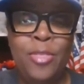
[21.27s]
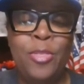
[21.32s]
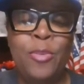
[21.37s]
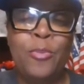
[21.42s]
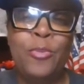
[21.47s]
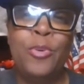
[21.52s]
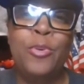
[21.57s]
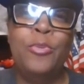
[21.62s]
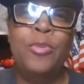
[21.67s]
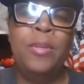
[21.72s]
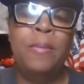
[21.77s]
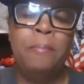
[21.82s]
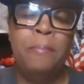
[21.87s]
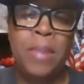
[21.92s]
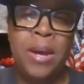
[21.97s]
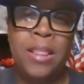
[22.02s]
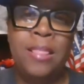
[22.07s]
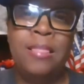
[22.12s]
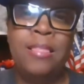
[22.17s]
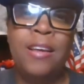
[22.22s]
through the
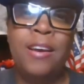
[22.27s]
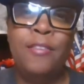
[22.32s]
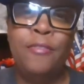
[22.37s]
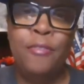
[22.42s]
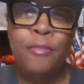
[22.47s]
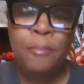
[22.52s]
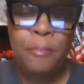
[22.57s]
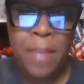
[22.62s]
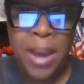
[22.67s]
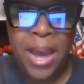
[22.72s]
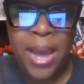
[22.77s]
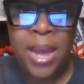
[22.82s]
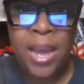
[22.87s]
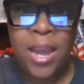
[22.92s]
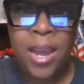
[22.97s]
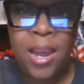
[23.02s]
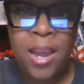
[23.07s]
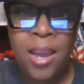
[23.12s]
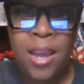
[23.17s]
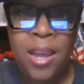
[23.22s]
month of May,